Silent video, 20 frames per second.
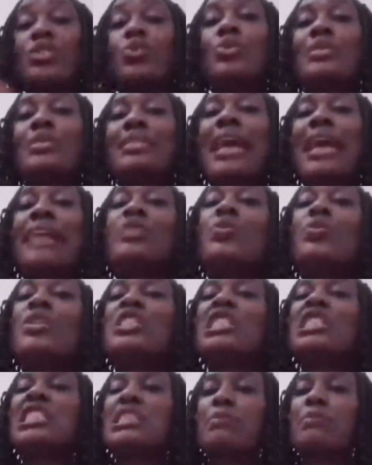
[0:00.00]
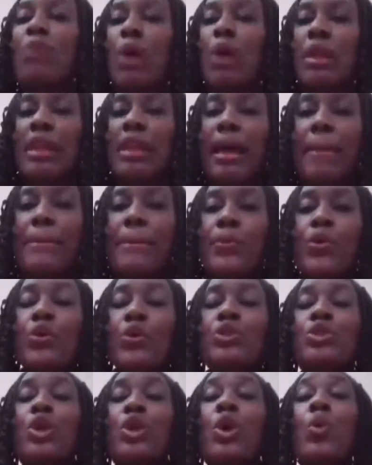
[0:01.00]
to start with smaller
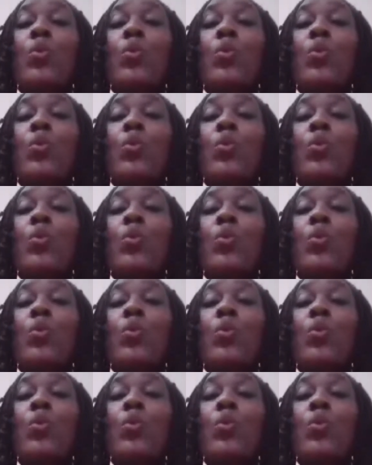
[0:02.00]
books